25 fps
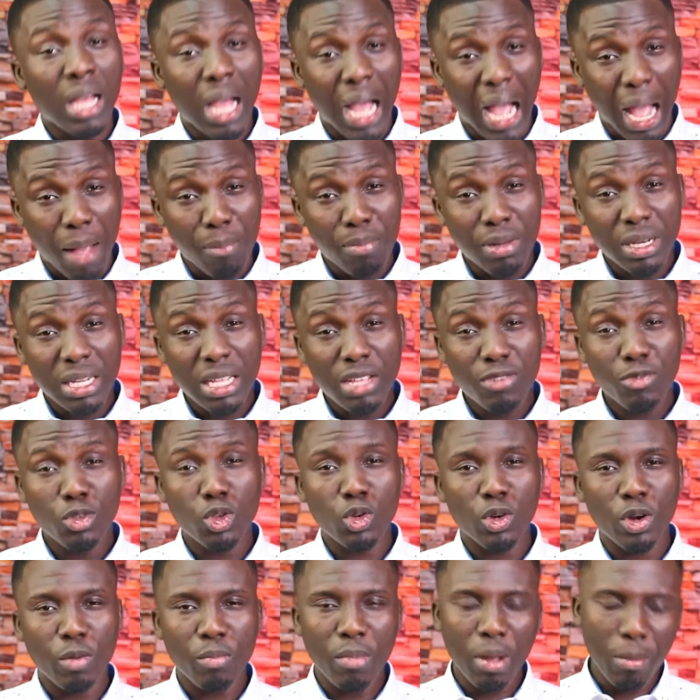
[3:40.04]
I believe
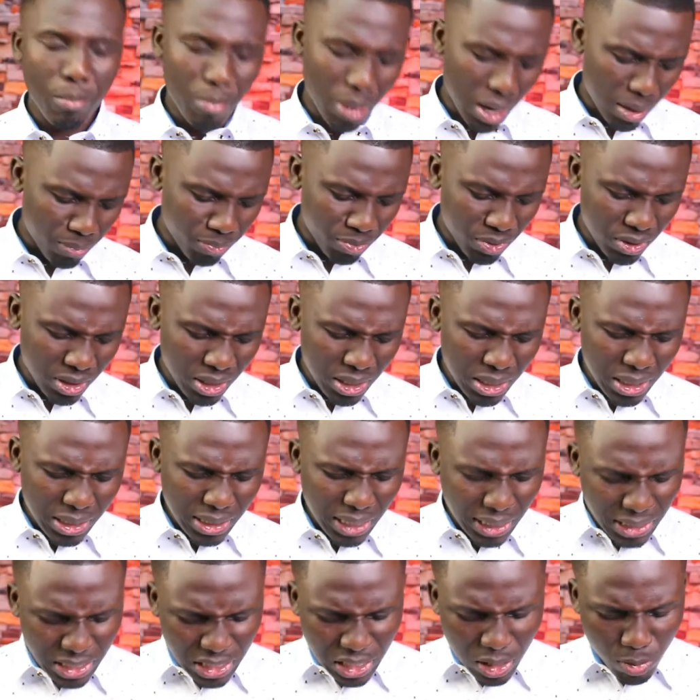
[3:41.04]
you remember
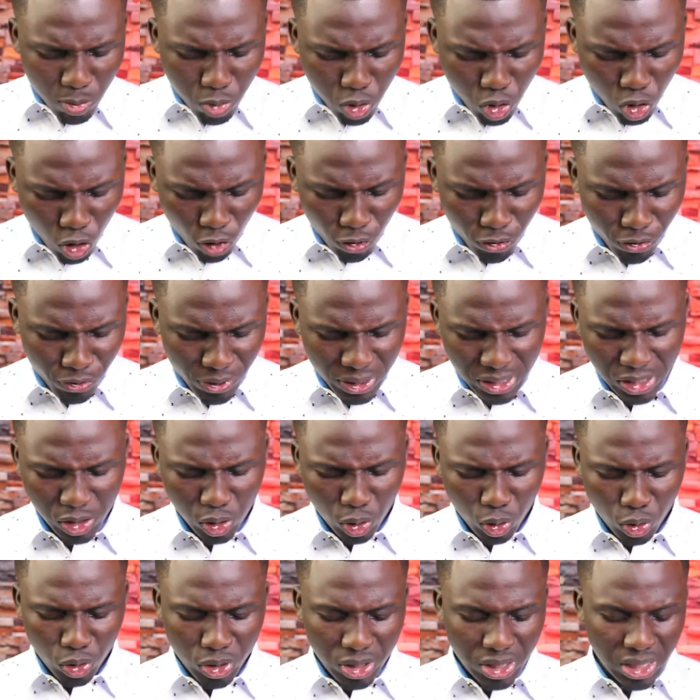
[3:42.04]
that in the book of 1
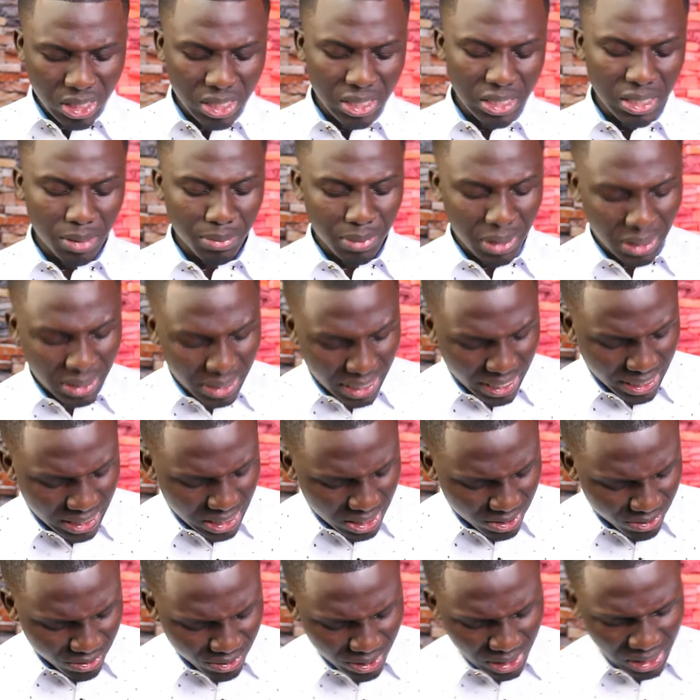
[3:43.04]
Corinthians chapter
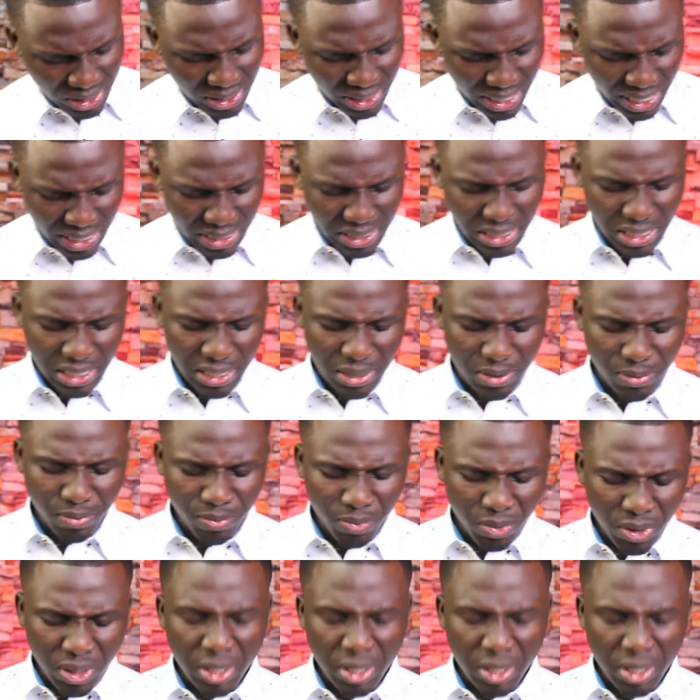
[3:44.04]
13 verse 13,